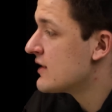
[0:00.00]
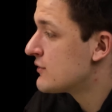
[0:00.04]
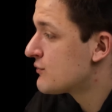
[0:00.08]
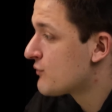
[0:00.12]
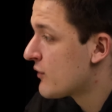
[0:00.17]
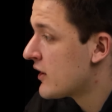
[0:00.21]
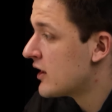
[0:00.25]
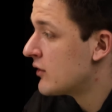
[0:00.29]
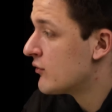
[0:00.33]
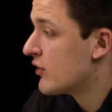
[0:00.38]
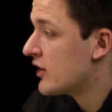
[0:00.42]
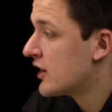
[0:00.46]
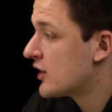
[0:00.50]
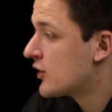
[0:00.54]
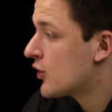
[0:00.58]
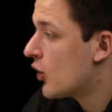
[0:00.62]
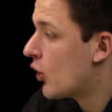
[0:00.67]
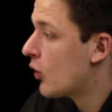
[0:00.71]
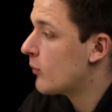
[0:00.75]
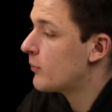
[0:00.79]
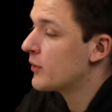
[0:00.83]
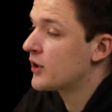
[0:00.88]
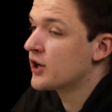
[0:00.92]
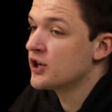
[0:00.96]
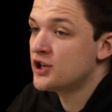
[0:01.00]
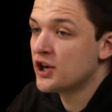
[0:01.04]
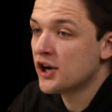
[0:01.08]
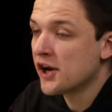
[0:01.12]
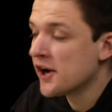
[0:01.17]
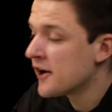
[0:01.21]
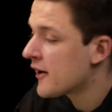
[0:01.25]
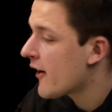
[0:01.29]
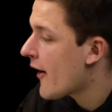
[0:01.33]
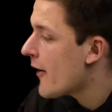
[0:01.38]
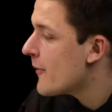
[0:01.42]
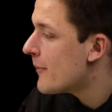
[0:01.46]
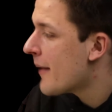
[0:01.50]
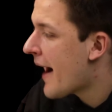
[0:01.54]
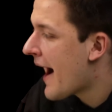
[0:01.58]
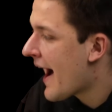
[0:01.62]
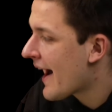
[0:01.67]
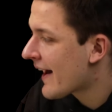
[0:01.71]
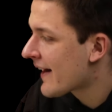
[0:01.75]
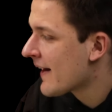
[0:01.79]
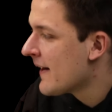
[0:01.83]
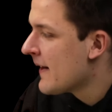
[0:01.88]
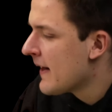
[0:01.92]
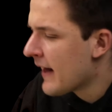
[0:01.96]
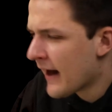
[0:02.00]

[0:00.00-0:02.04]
is really cool, because you can go back